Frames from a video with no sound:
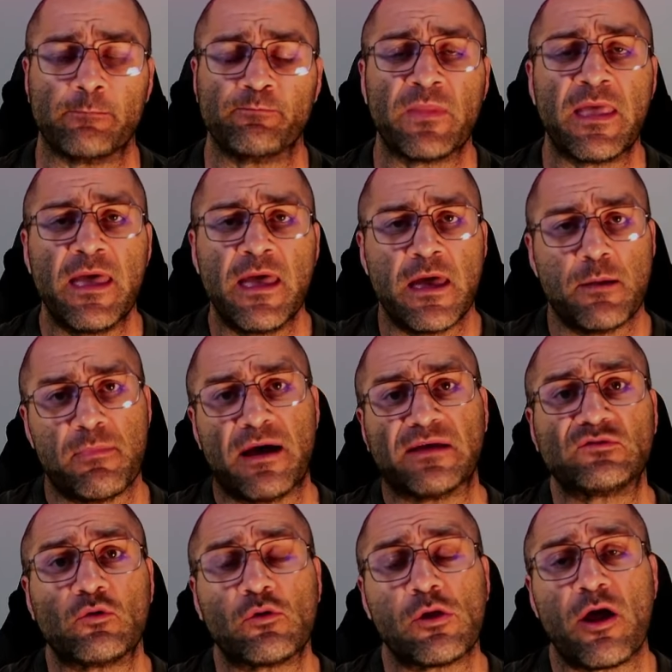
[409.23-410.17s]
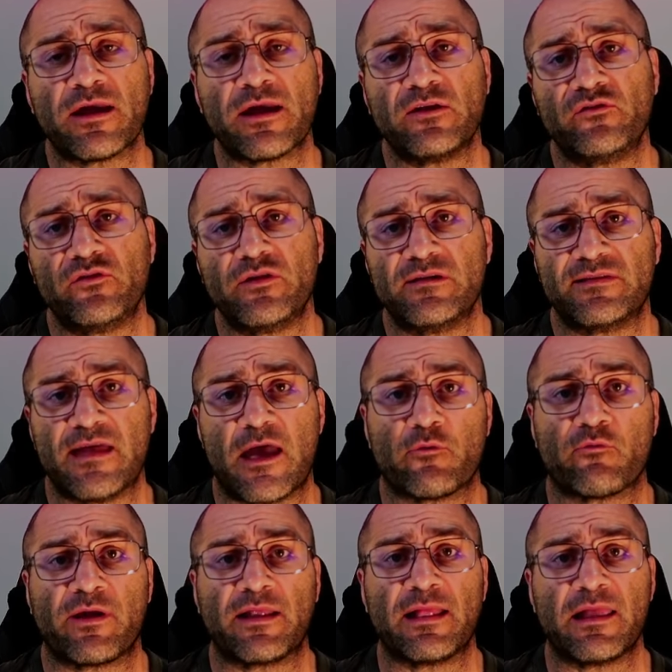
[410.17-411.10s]
Muscle glycogen is that
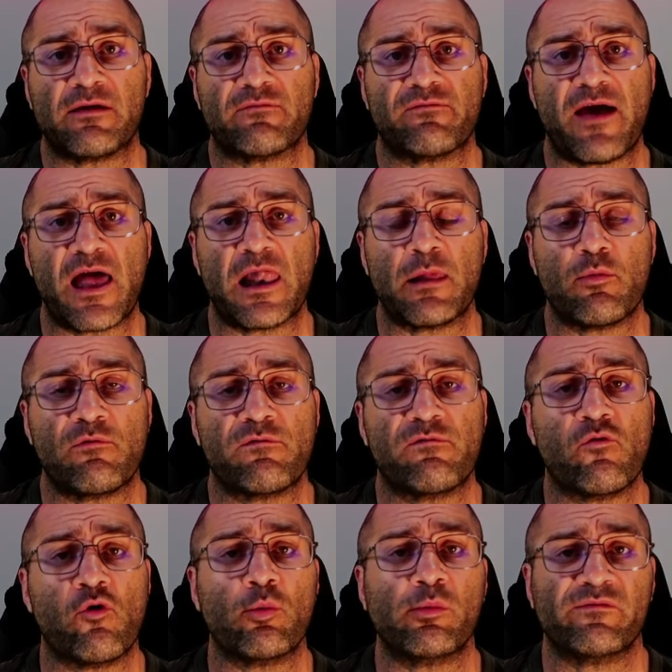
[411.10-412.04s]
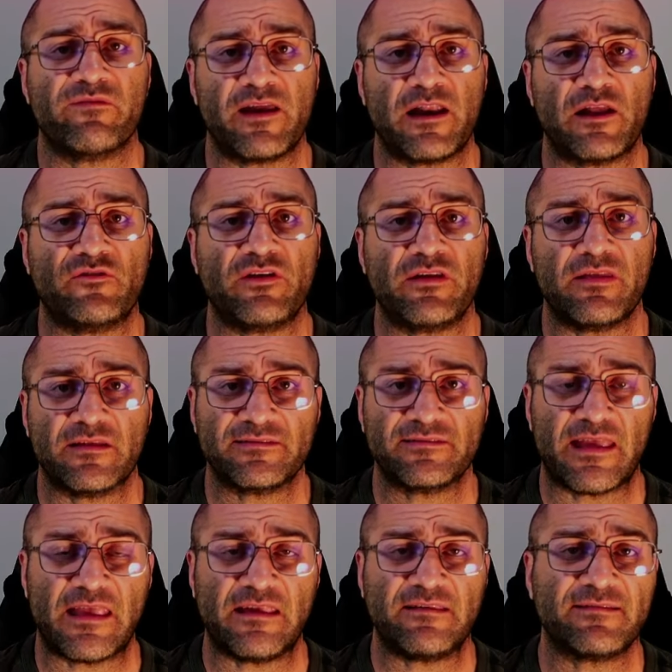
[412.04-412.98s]
readily available form of energy that's
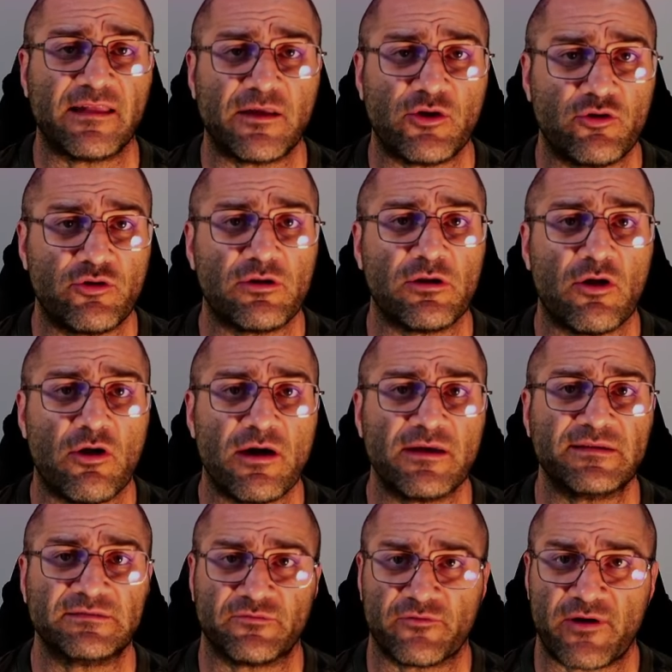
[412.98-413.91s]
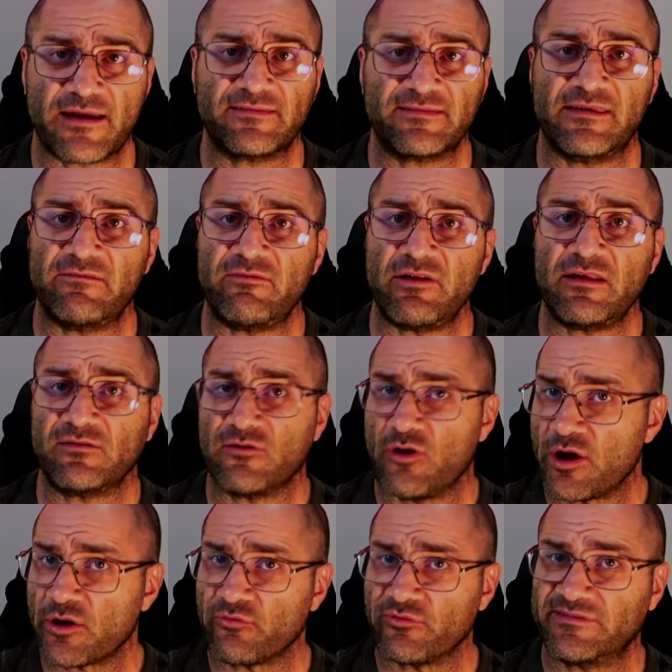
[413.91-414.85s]
easily utilized for activities like
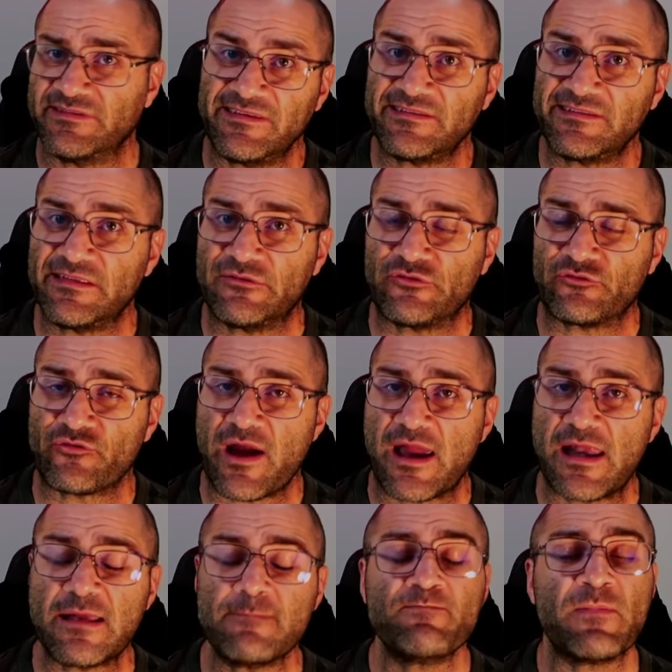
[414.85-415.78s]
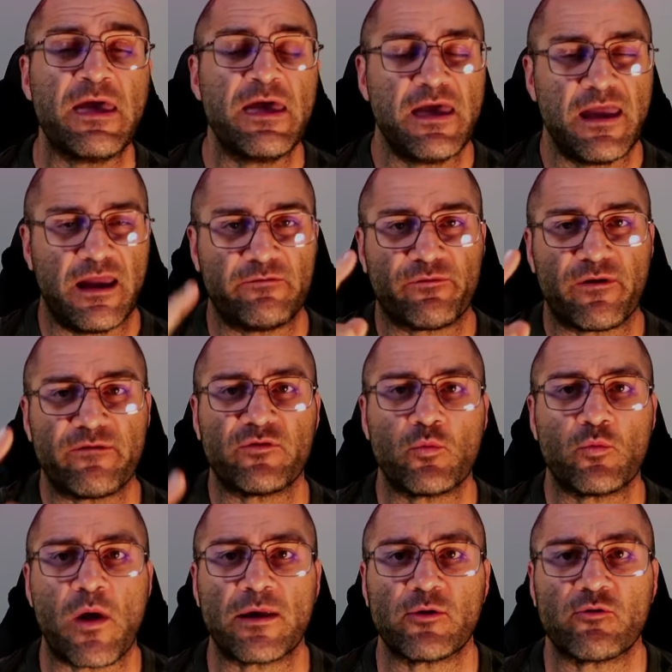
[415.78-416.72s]
resistance training. And for every 1
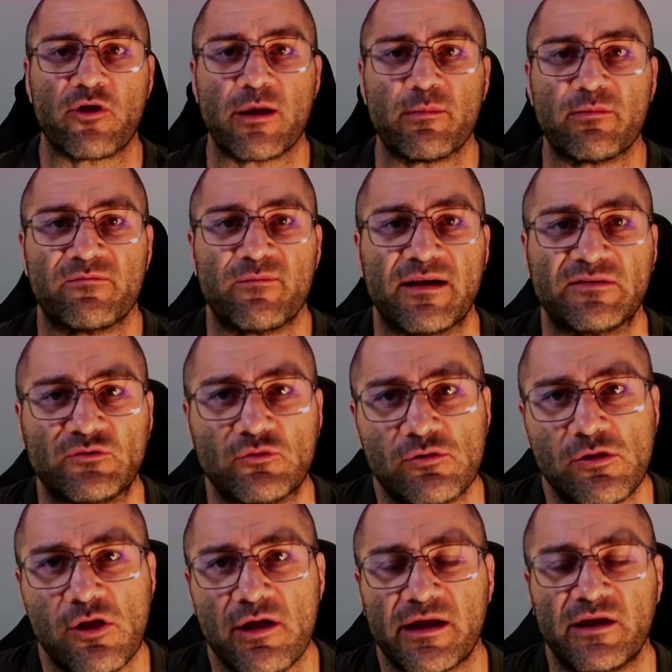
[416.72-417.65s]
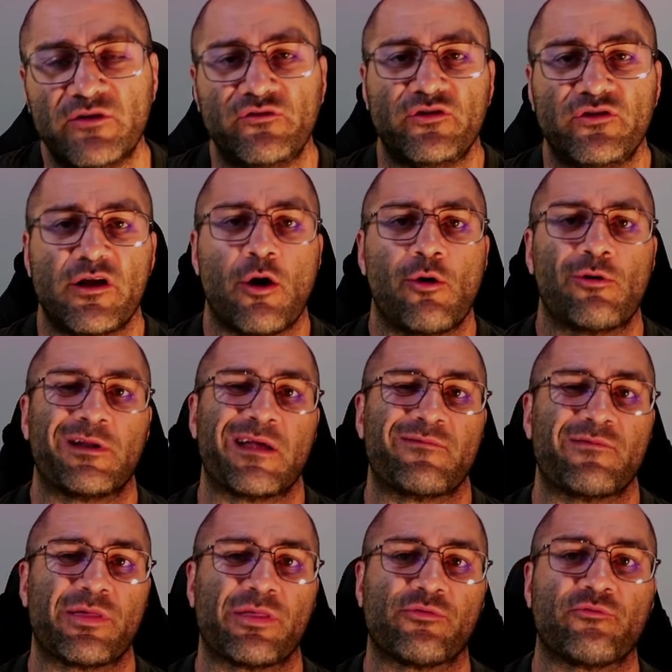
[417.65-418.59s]
gram of muscle glycogen, you hold another
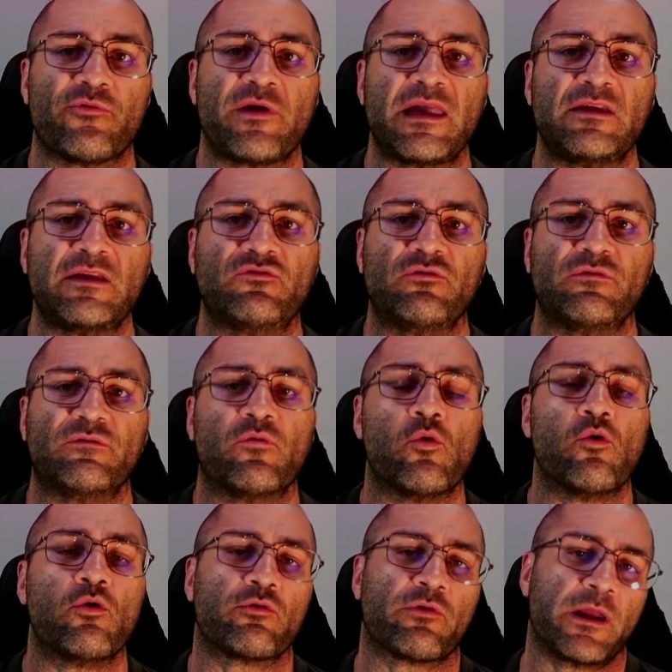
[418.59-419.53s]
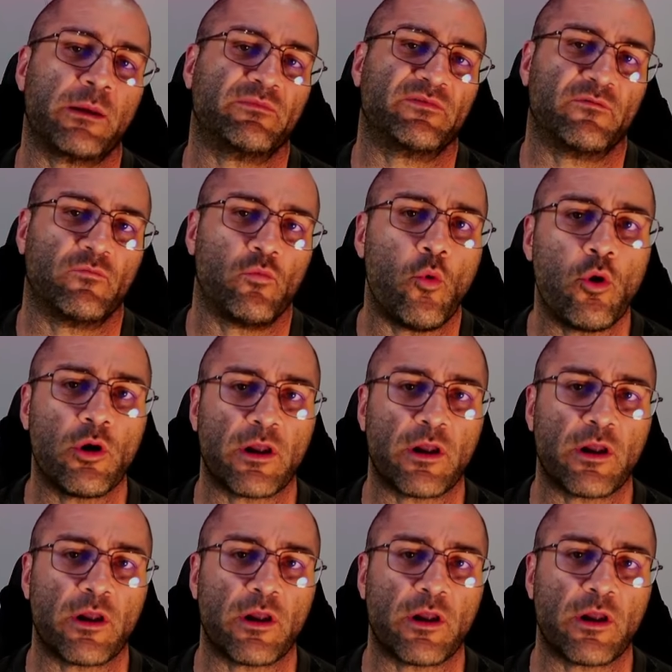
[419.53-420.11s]
3 to 4 grams of water.